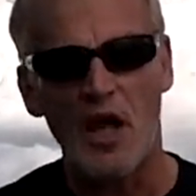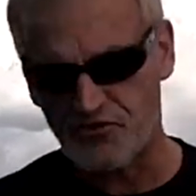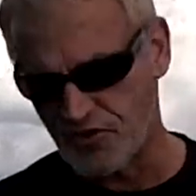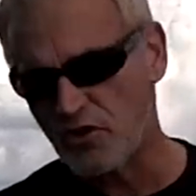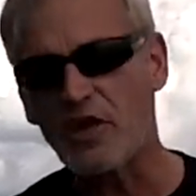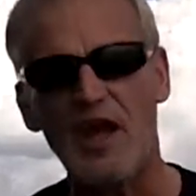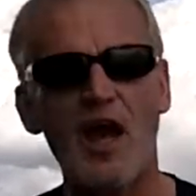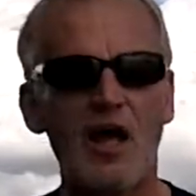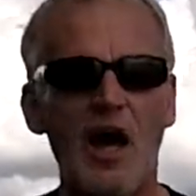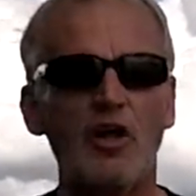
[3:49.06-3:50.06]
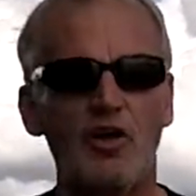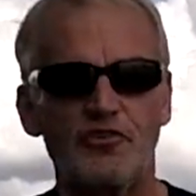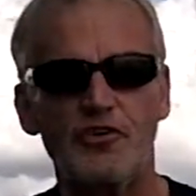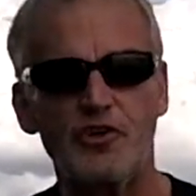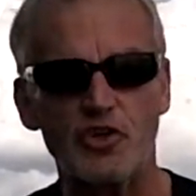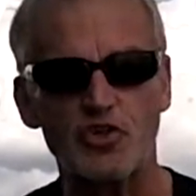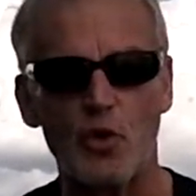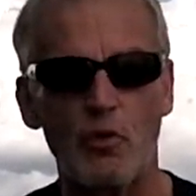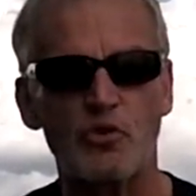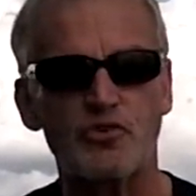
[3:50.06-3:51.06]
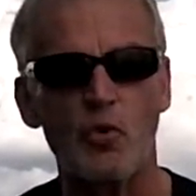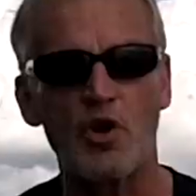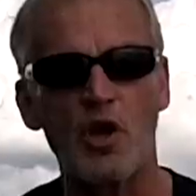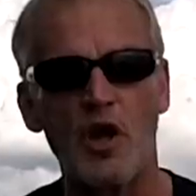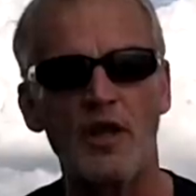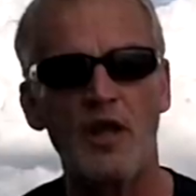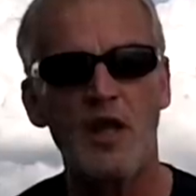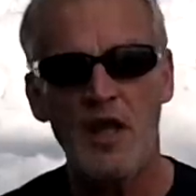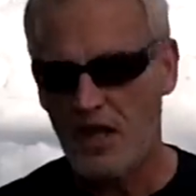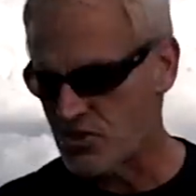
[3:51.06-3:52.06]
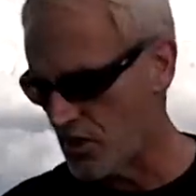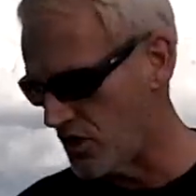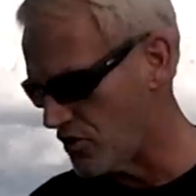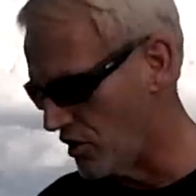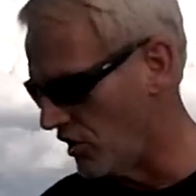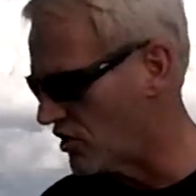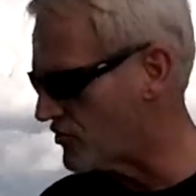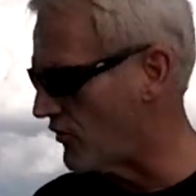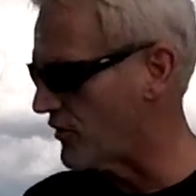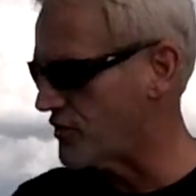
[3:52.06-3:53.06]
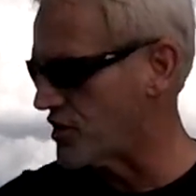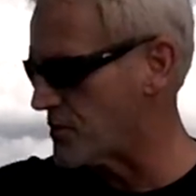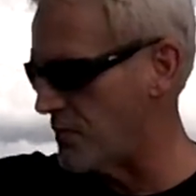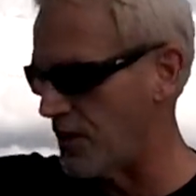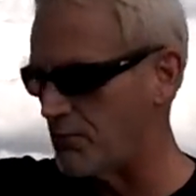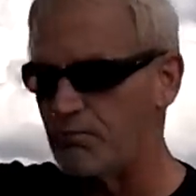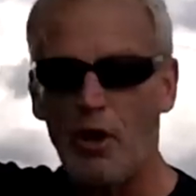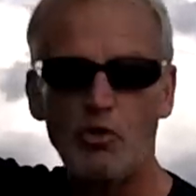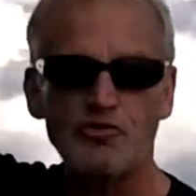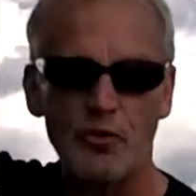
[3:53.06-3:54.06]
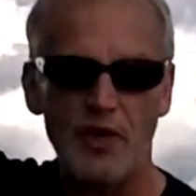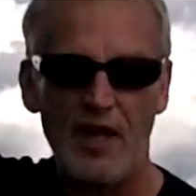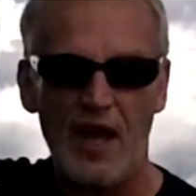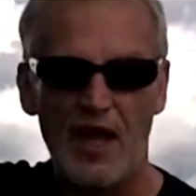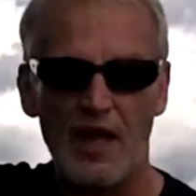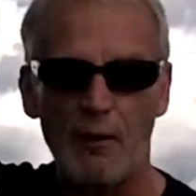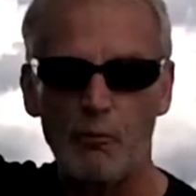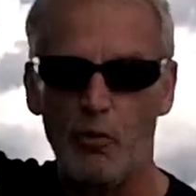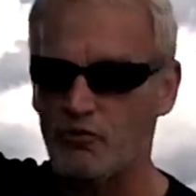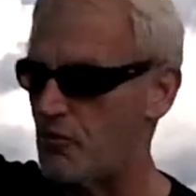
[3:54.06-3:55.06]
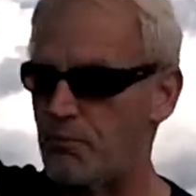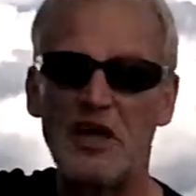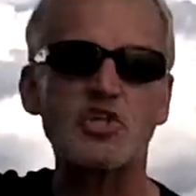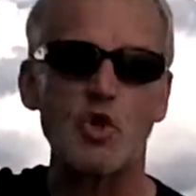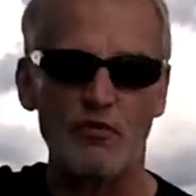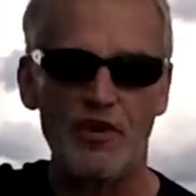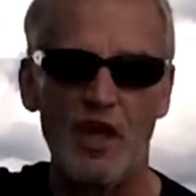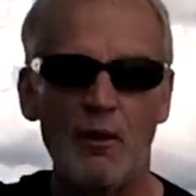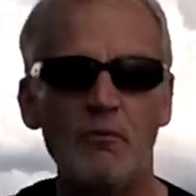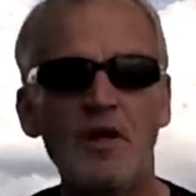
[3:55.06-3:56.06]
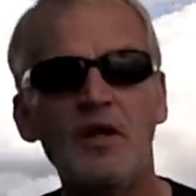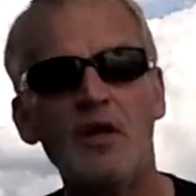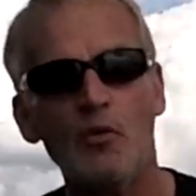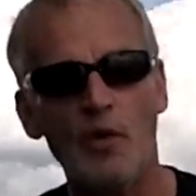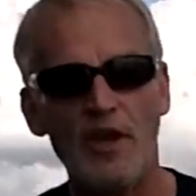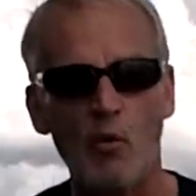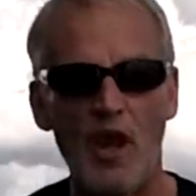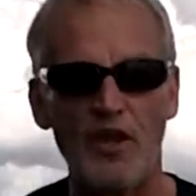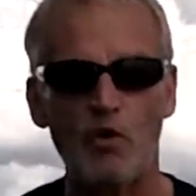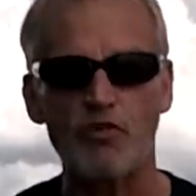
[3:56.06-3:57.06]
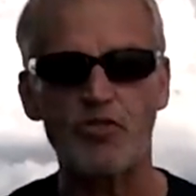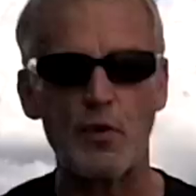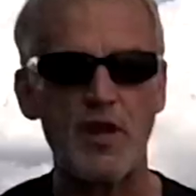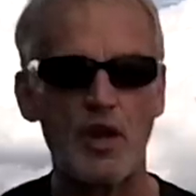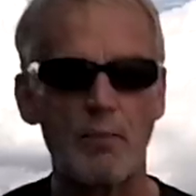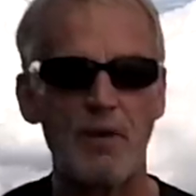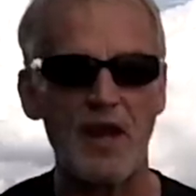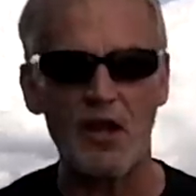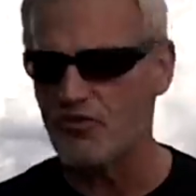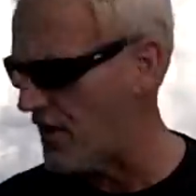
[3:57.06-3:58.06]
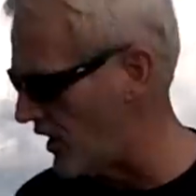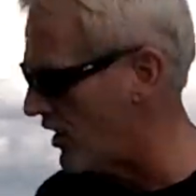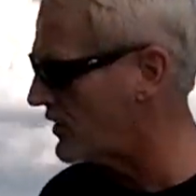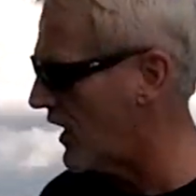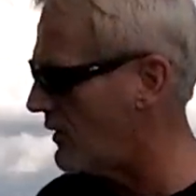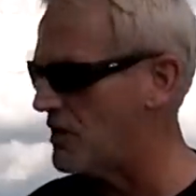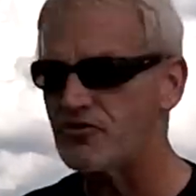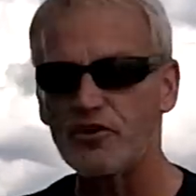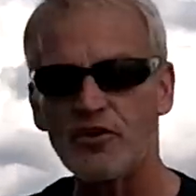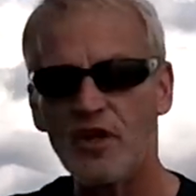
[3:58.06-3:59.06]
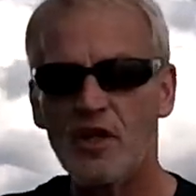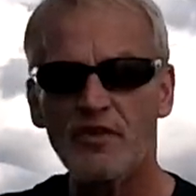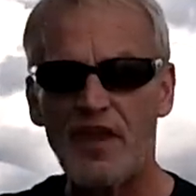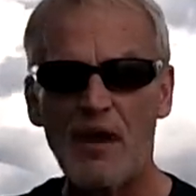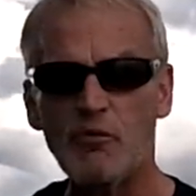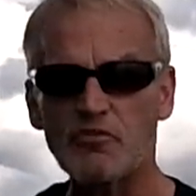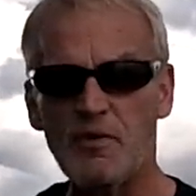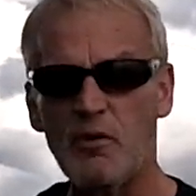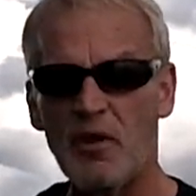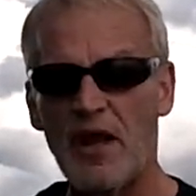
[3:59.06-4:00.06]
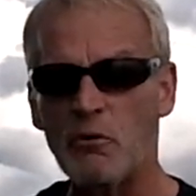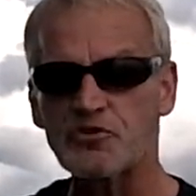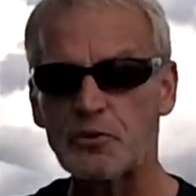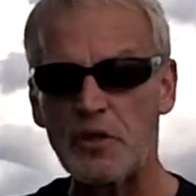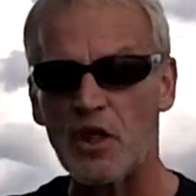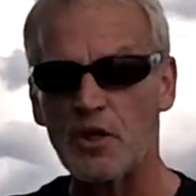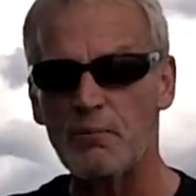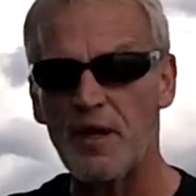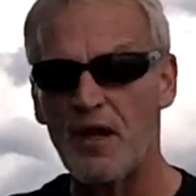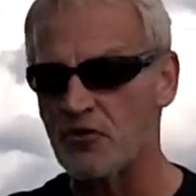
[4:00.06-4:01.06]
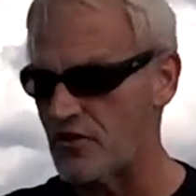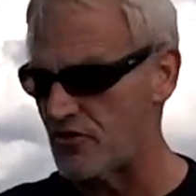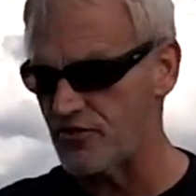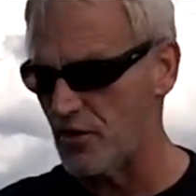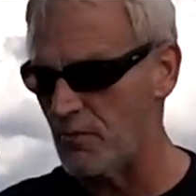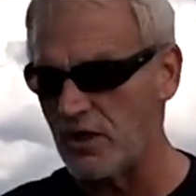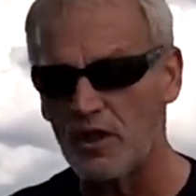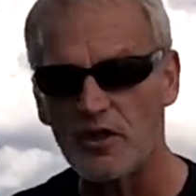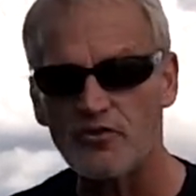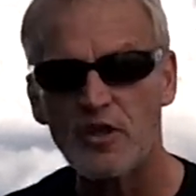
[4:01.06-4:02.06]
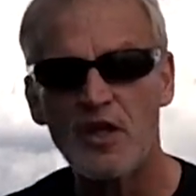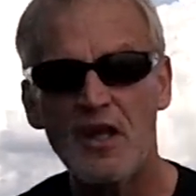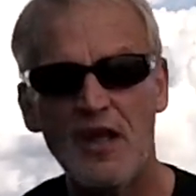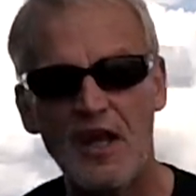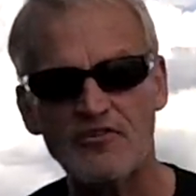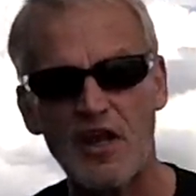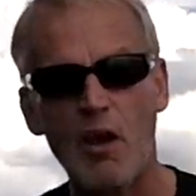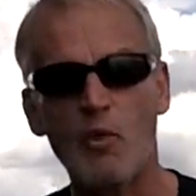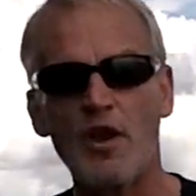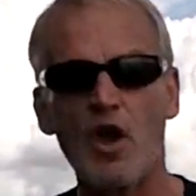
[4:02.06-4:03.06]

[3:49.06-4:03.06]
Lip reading: I said, "Okay, I'll listen to your story. What's going on?" He looks over at this big poster he had up. It was a picture of him when he weighed over 300 pounds. And I looked at it, and he says, "That was me when I was 300 pounds. And I said, "Oh my goodness." He said, "I went